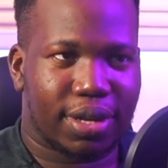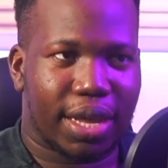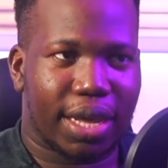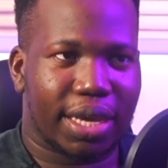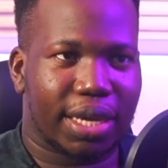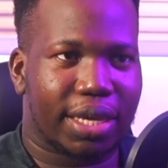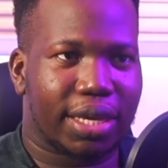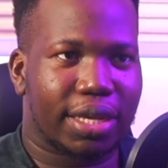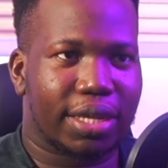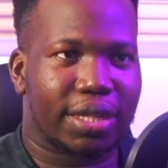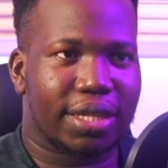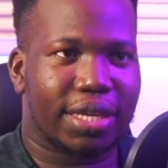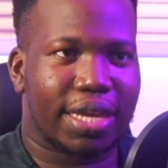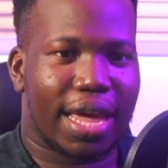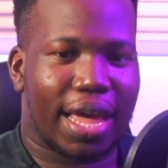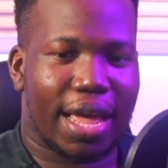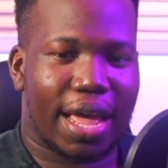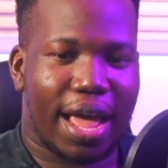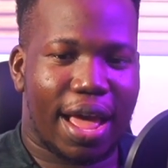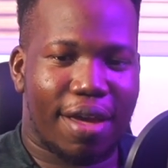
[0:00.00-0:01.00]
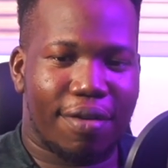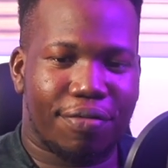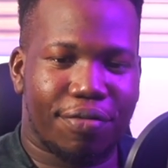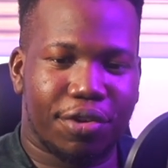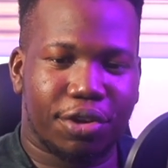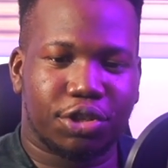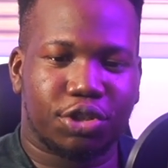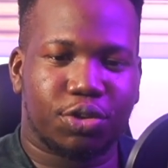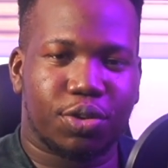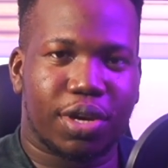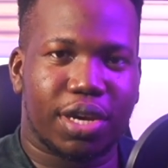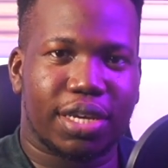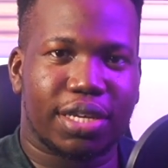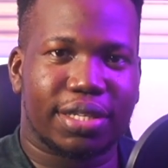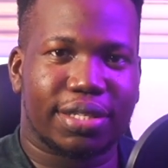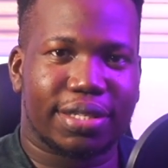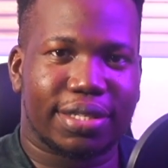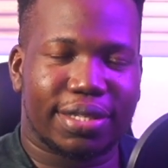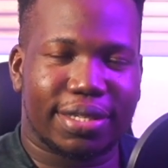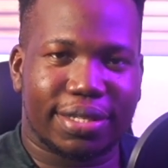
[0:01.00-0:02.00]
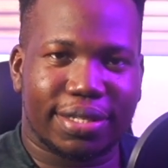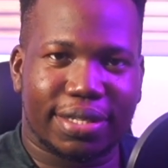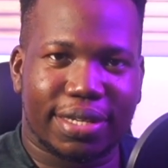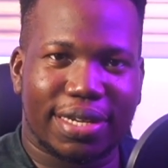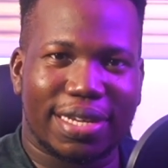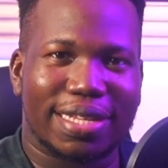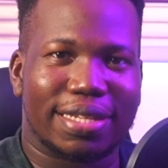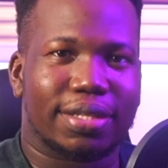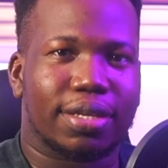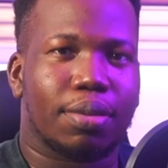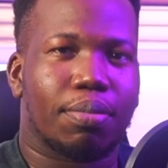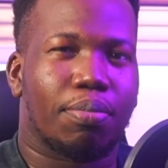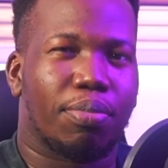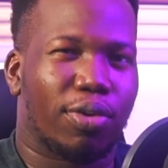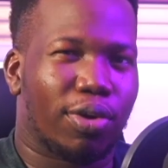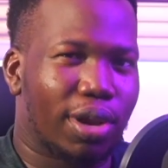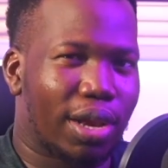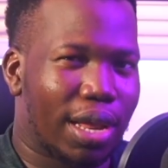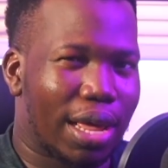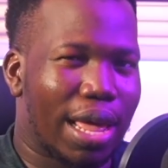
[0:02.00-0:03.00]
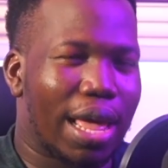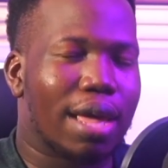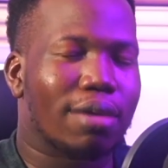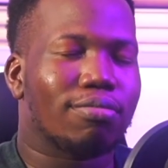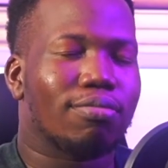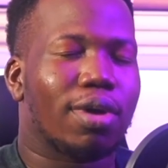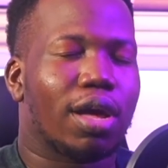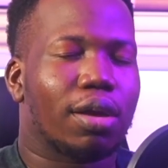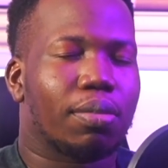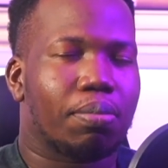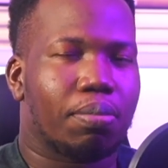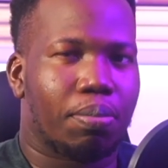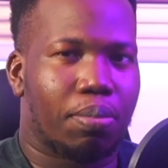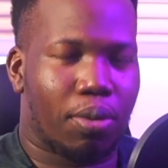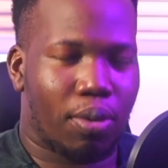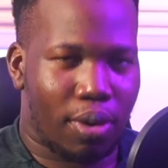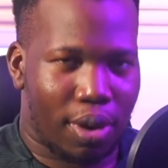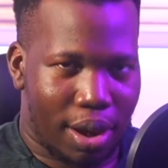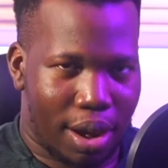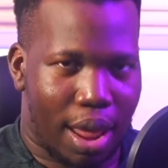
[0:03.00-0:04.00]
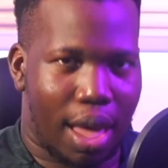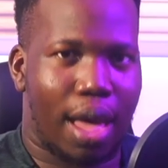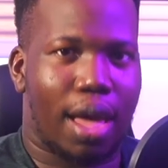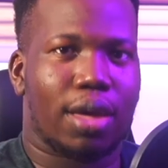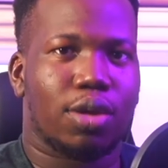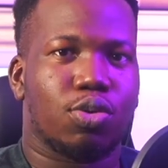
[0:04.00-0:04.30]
Like, the average UAE citizen is a baller, agbag baller.